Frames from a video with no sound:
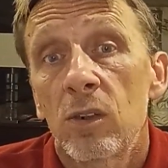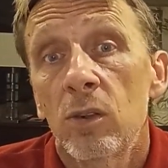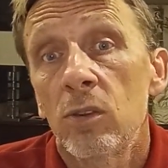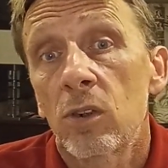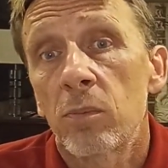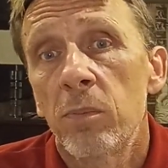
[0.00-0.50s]

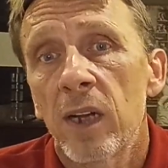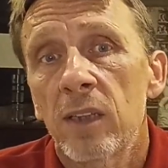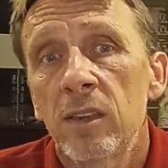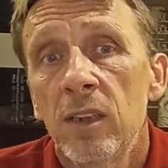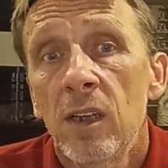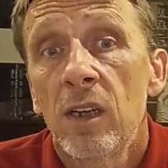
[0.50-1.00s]
good or
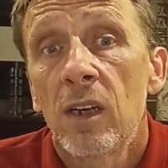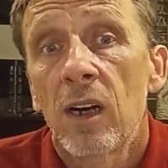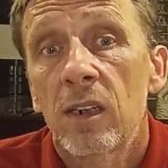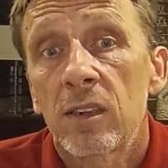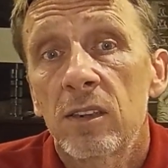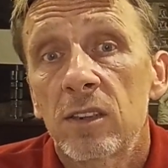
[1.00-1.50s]
bad,
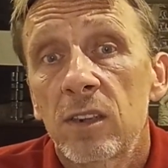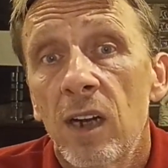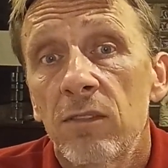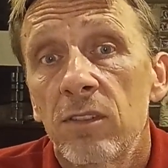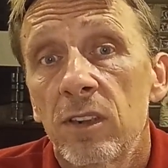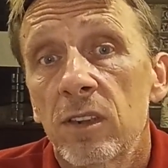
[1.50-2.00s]
are
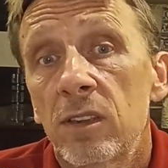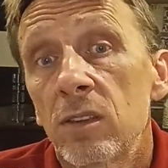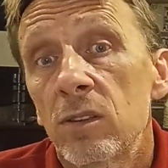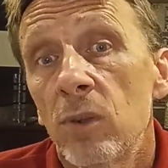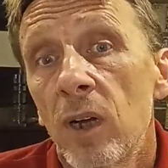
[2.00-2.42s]
discovered